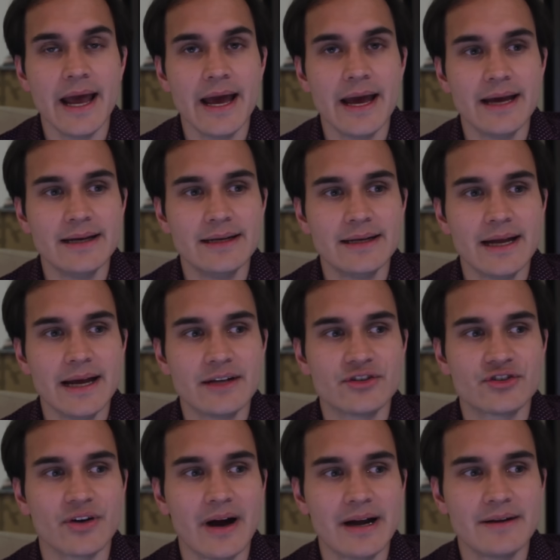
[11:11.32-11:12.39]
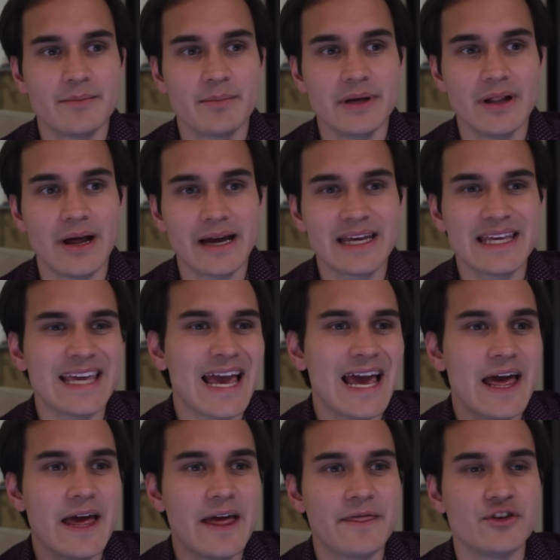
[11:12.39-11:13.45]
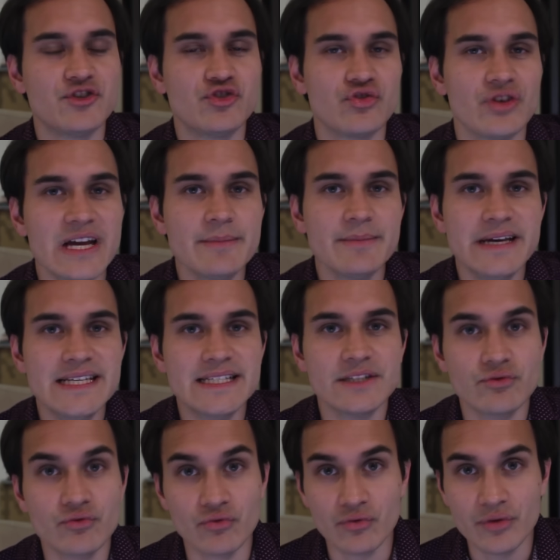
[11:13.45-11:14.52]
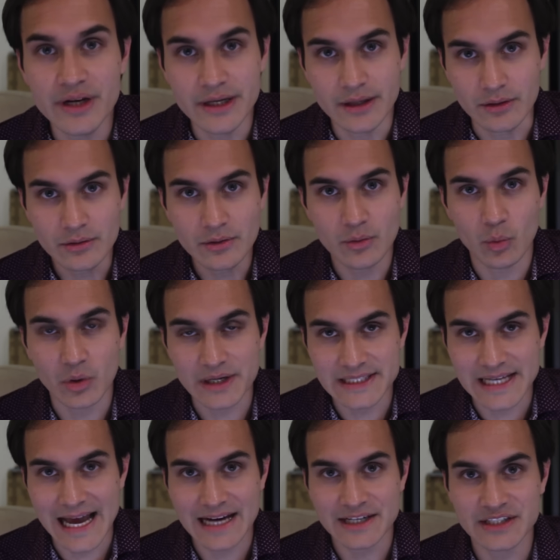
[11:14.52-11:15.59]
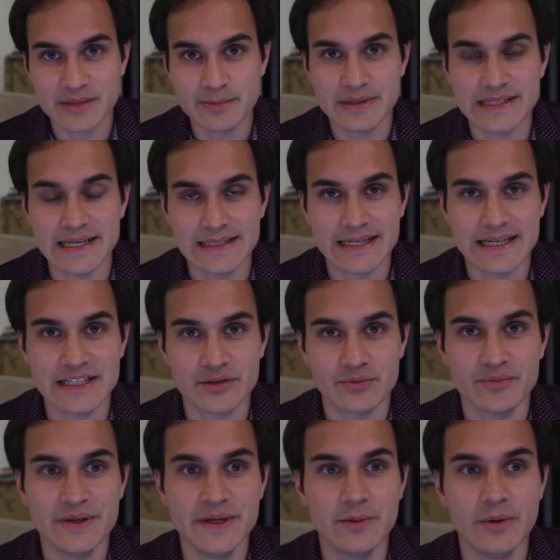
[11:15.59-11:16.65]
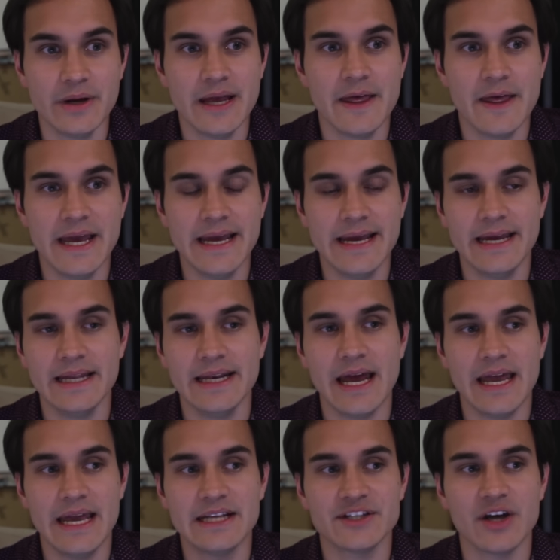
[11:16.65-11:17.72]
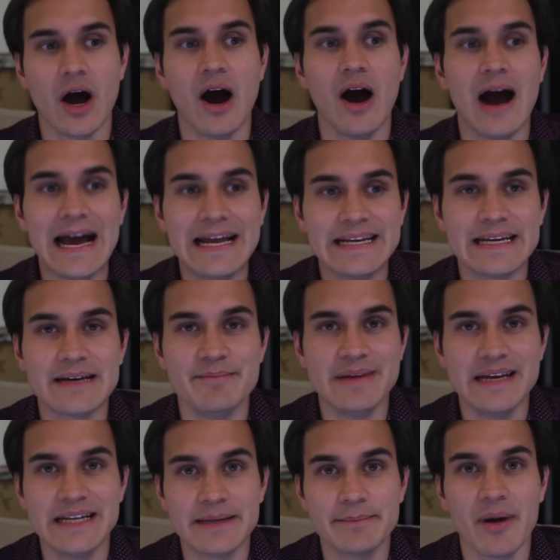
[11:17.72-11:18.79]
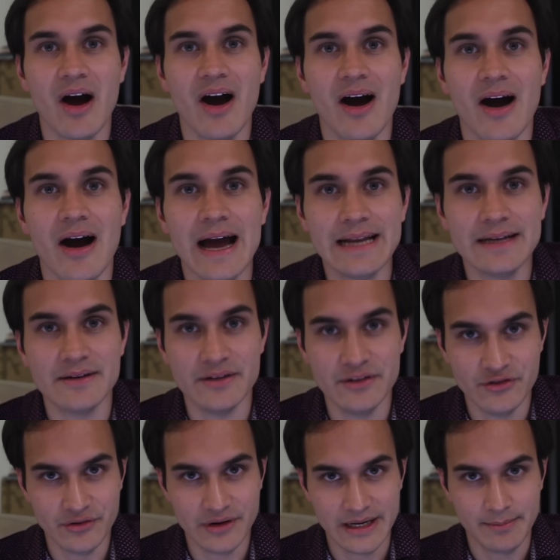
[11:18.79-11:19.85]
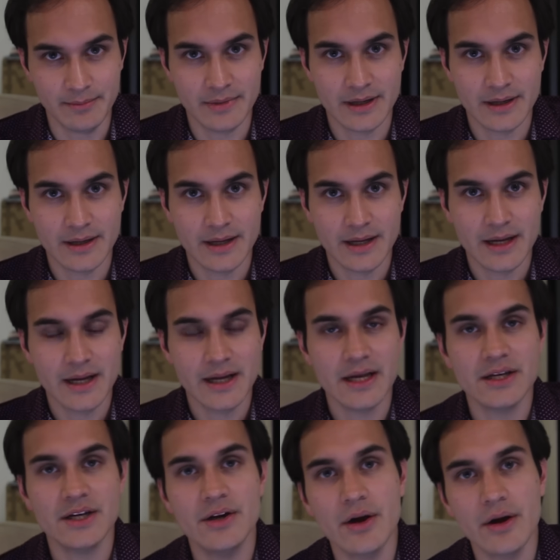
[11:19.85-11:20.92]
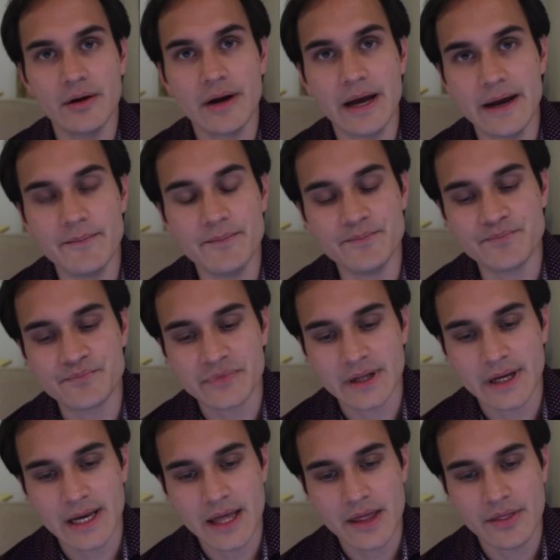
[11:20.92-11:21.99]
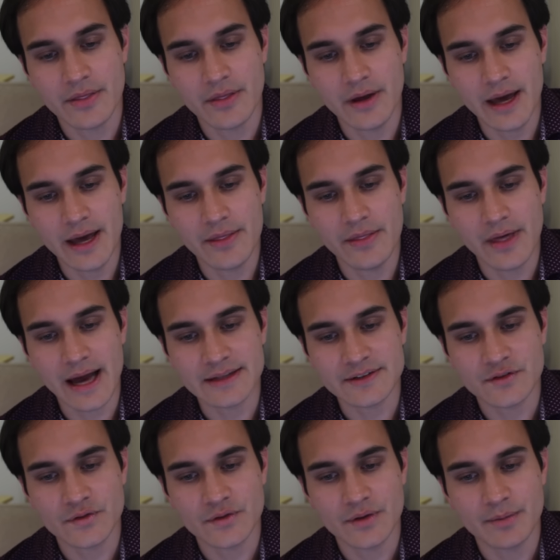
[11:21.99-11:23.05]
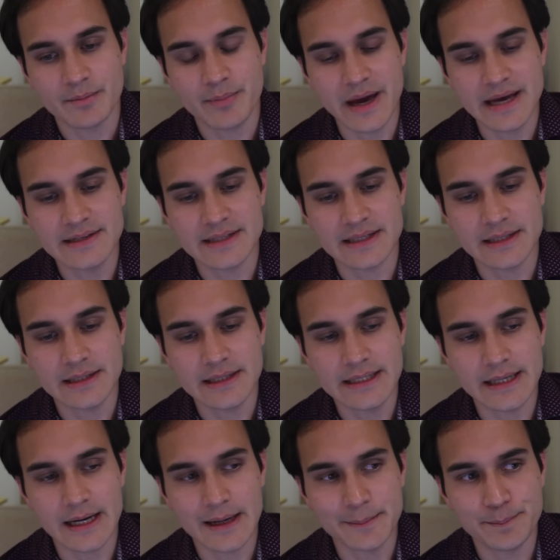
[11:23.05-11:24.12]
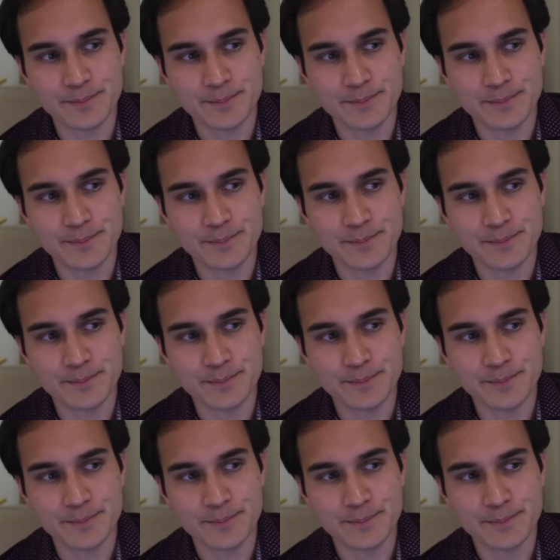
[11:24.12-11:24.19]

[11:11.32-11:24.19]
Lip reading: and try to be like, yeah, the dream isn't real. What it's actually presenting isn't real. It's hiding a meaning behind the dream, you know, and that's basically